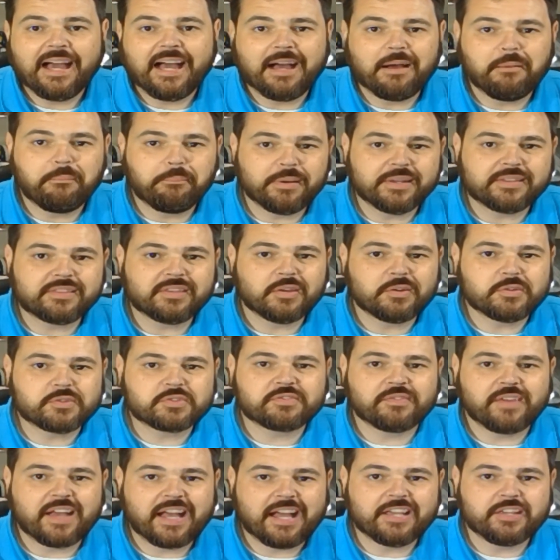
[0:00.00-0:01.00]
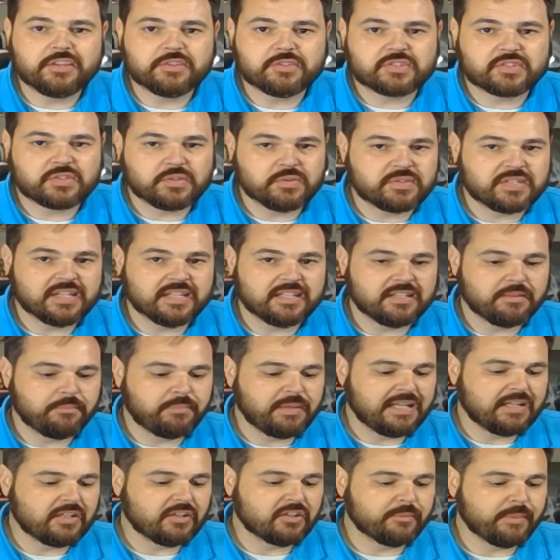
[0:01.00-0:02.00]
but those values do tend to be
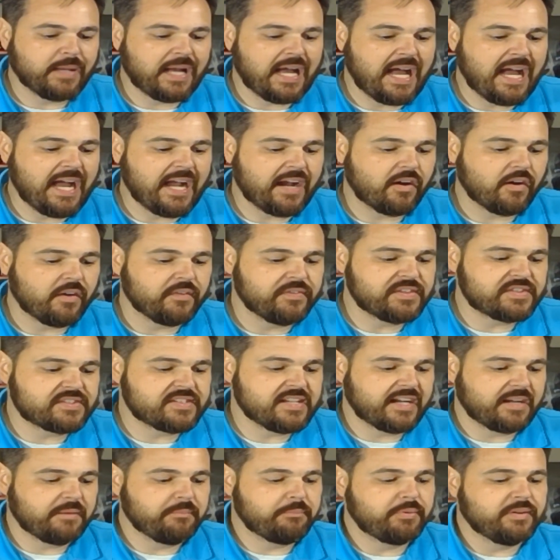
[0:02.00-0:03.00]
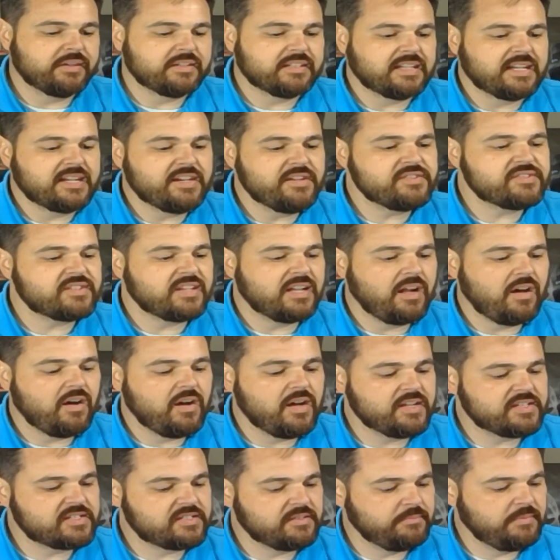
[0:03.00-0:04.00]
a little bit higher on the second printing. Here's an
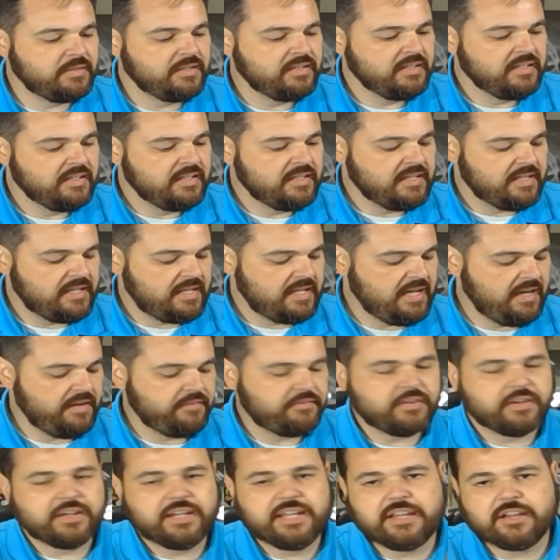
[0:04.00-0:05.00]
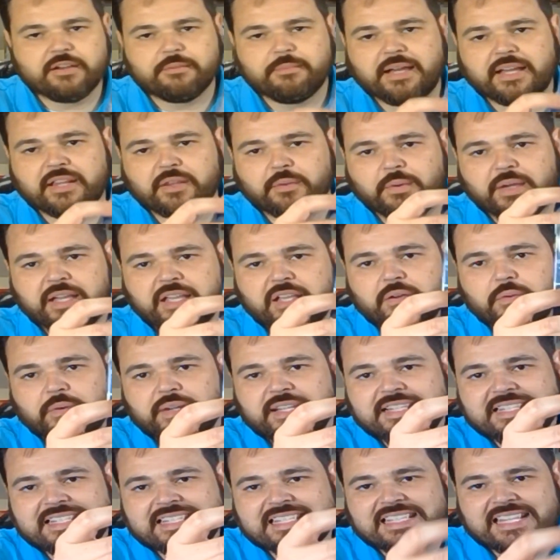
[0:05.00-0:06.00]
awesome cover here, by the way.
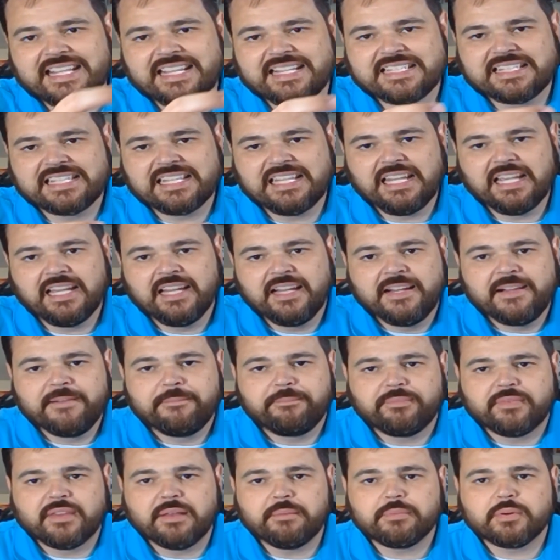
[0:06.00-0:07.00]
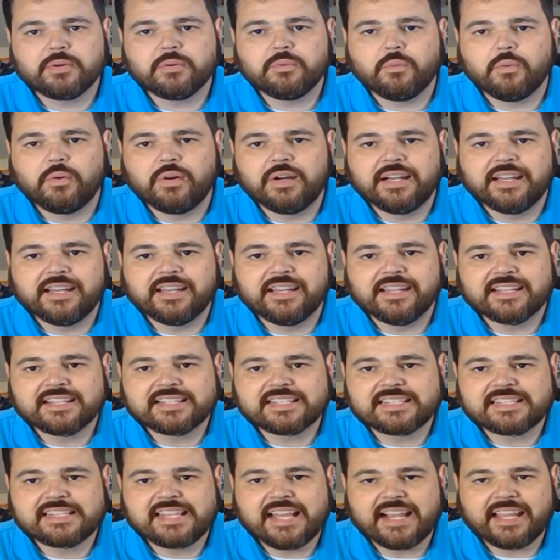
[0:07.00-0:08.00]
Gwen Stacy #1
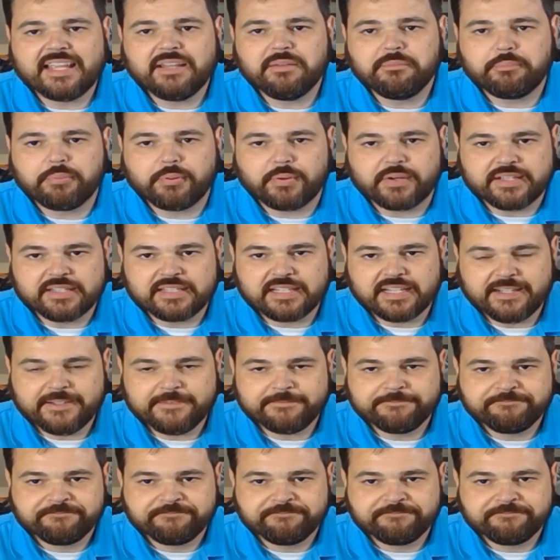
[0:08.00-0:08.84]
second printing.